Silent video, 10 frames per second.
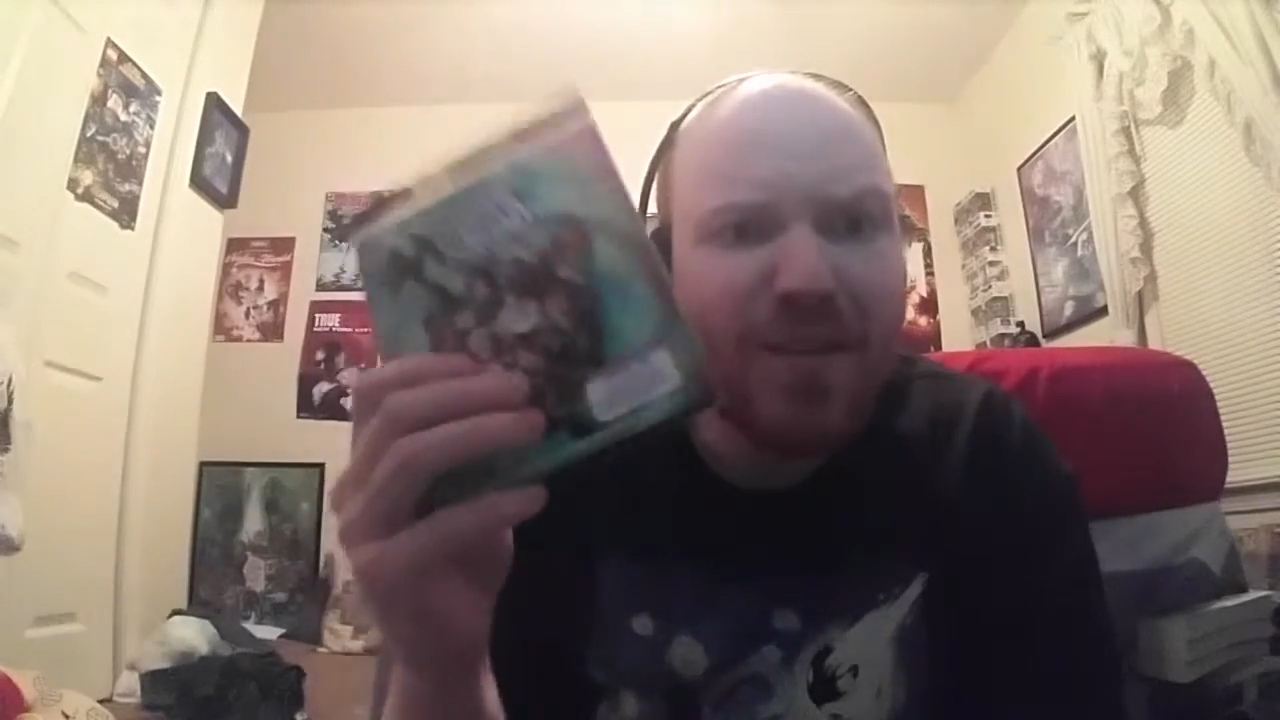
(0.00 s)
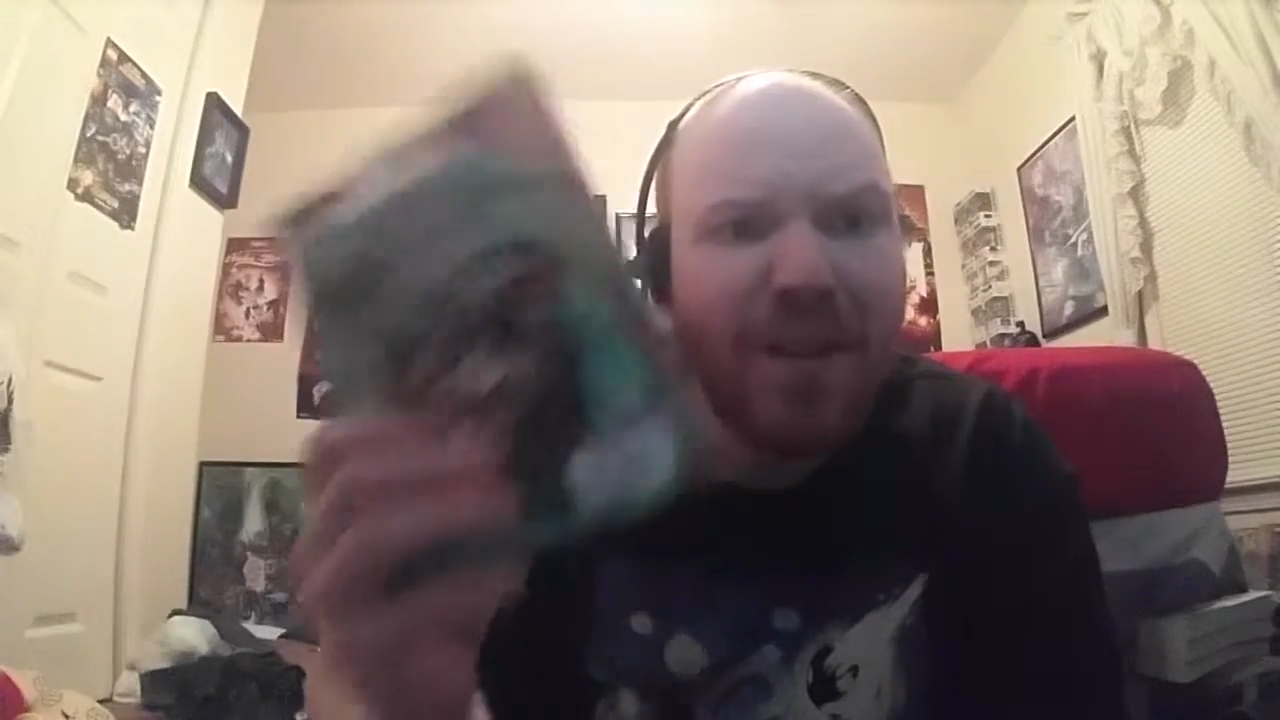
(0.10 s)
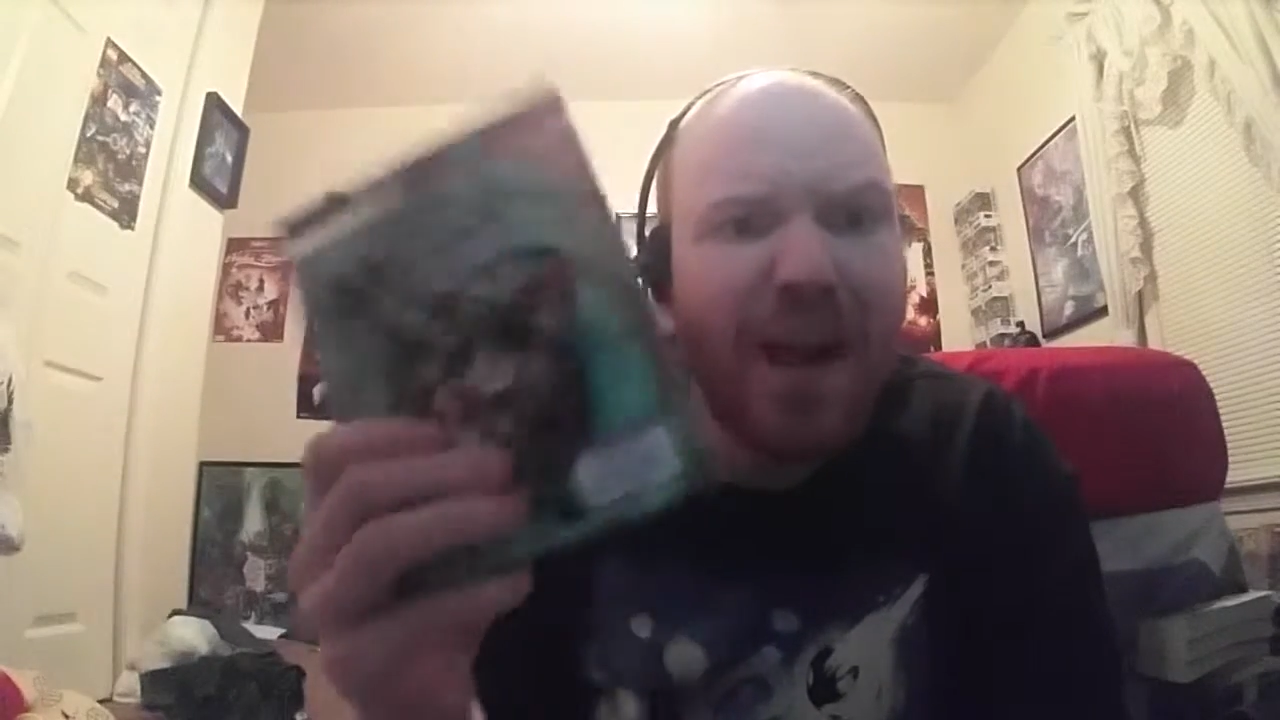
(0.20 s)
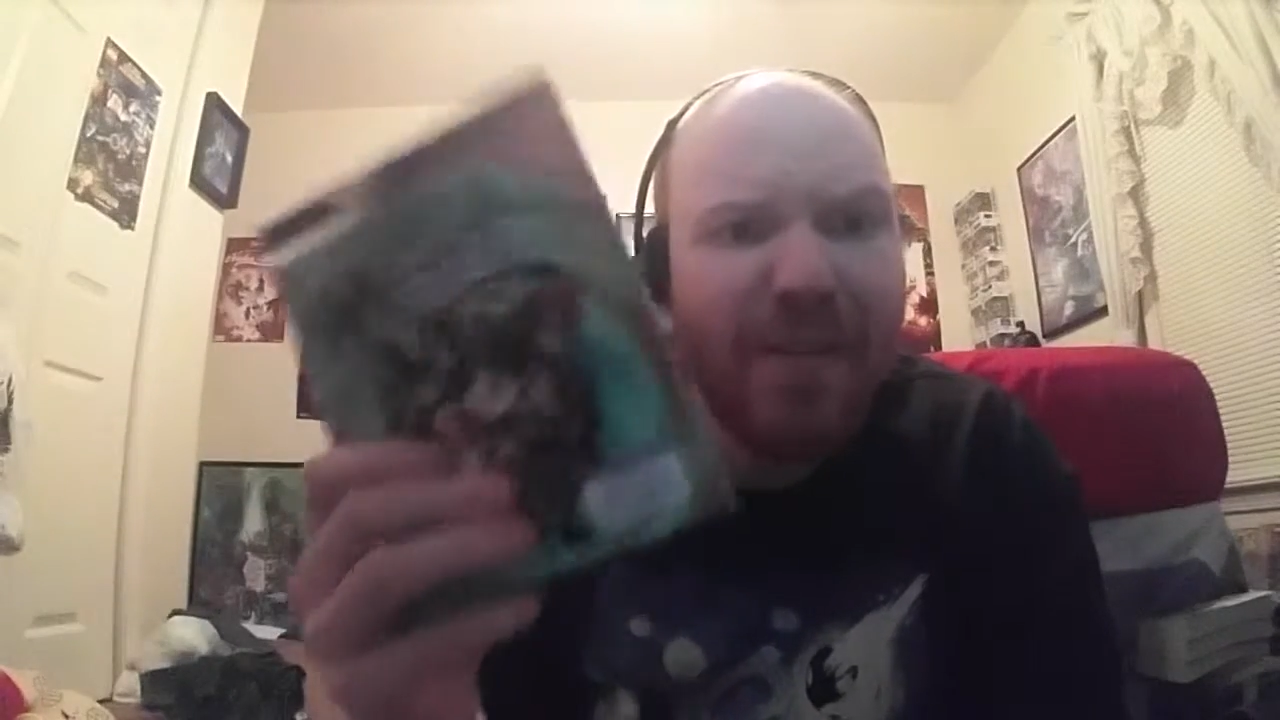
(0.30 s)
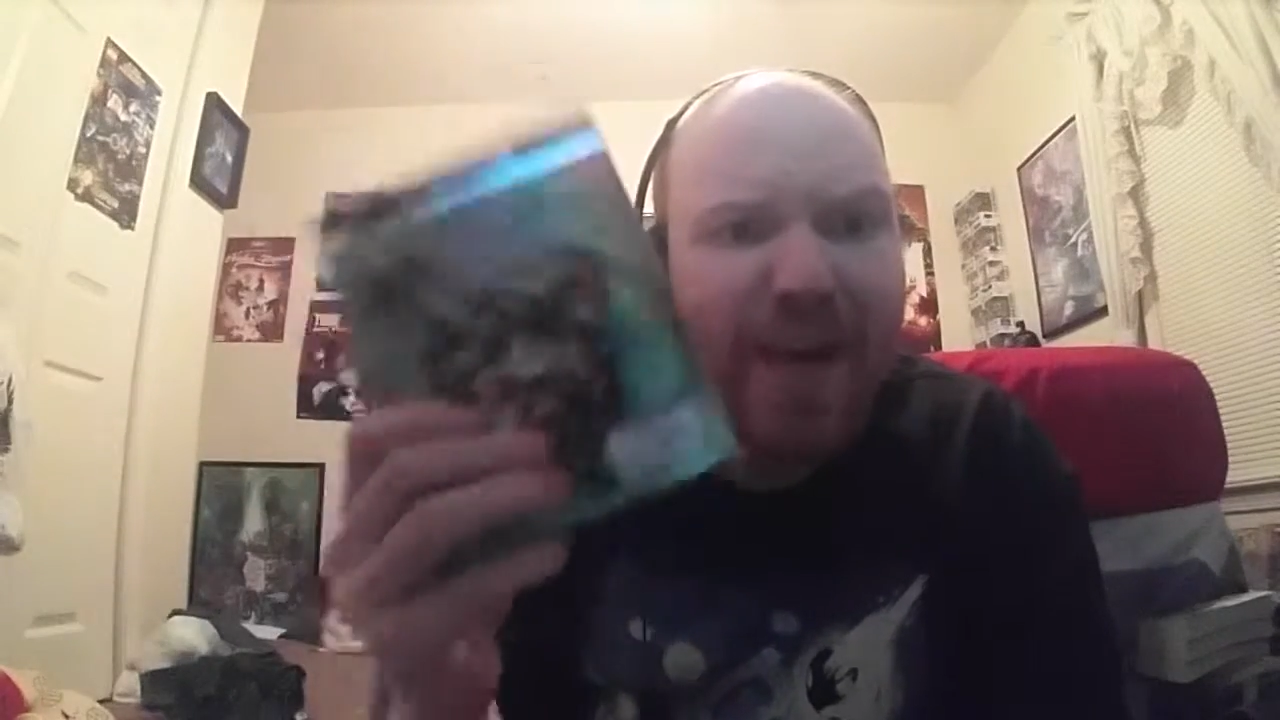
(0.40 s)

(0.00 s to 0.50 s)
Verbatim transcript: live